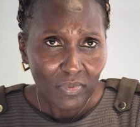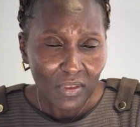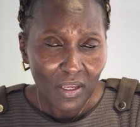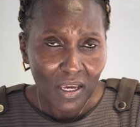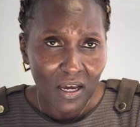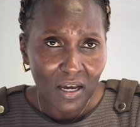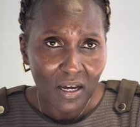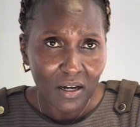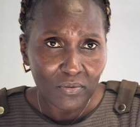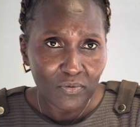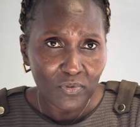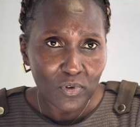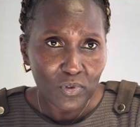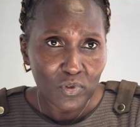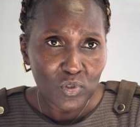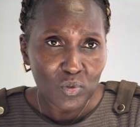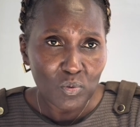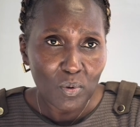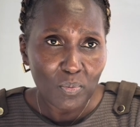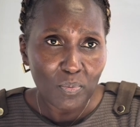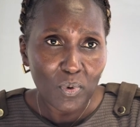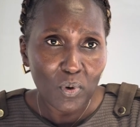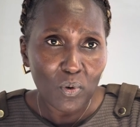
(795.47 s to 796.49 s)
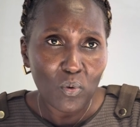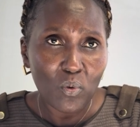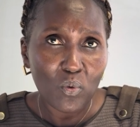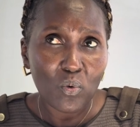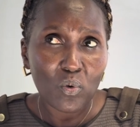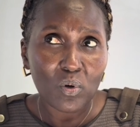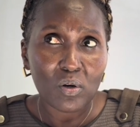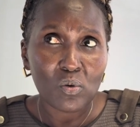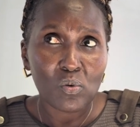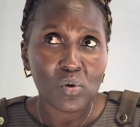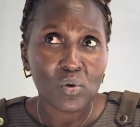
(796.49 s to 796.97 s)
for those people
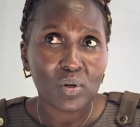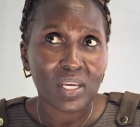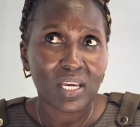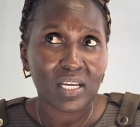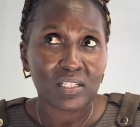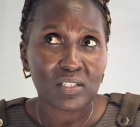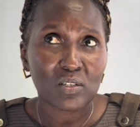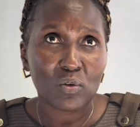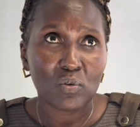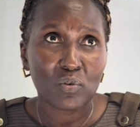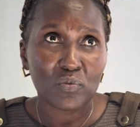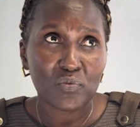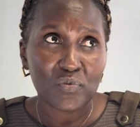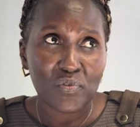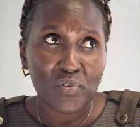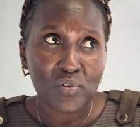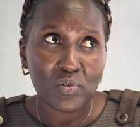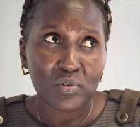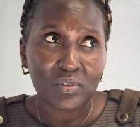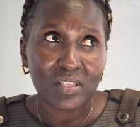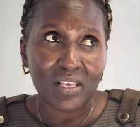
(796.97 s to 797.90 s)
who get confused.